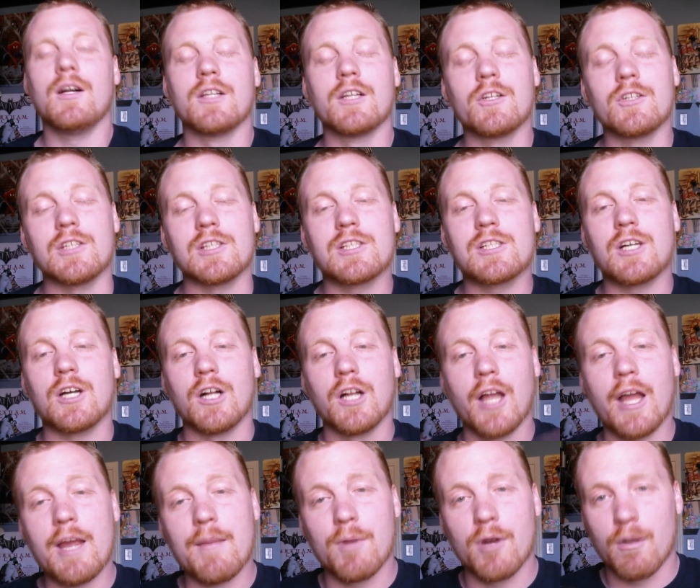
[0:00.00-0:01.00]
A little
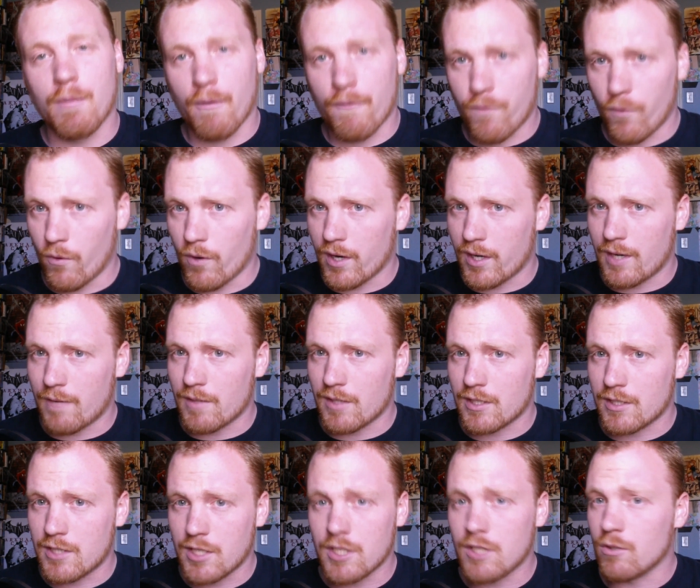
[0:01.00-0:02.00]
disclaimer before I
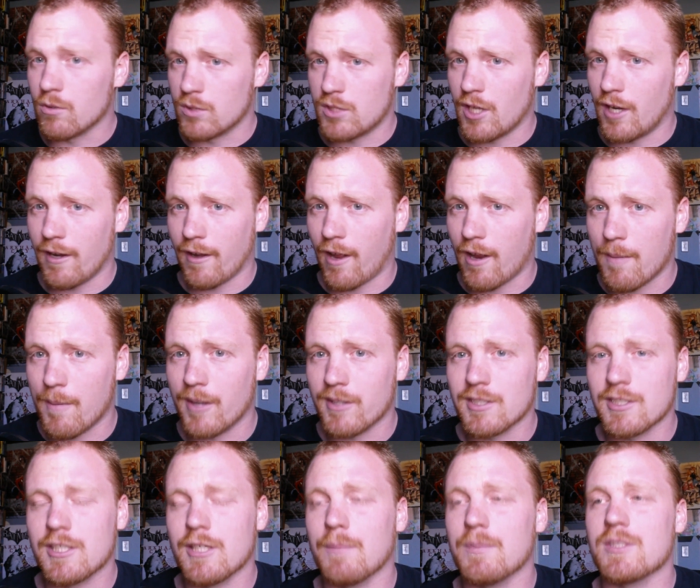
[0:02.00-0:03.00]
even continue talking
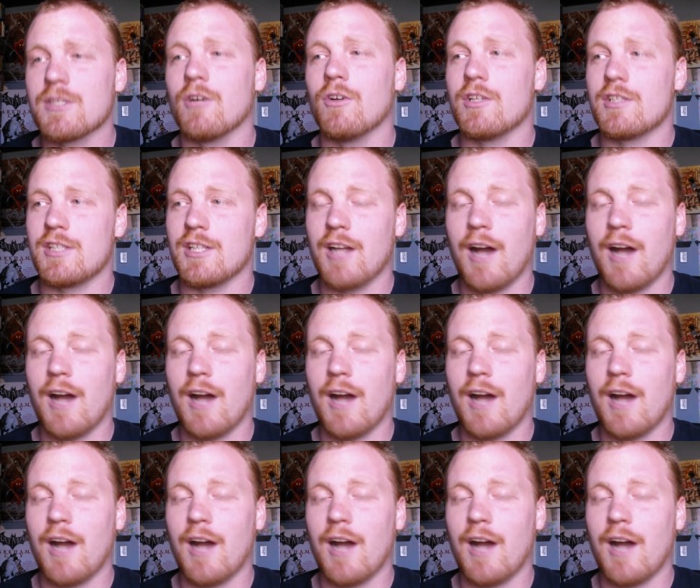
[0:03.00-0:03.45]
about this episode is